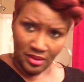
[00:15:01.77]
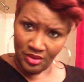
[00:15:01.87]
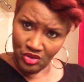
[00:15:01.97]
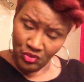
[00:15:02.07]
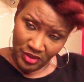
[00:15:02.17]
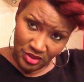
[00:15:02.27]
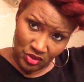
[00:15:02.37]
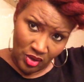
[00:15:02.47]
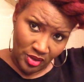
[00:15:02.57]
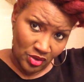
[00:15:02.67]
The twists
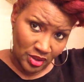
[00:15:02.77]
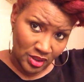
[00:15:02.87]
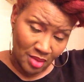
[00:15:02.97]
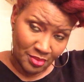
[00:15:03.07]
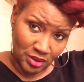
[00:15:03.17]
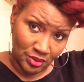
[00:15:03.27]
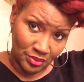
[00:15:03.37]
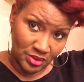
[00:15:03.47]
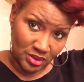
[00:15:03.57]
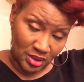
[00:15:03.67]
aren't going to come
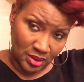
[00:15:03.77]
loose,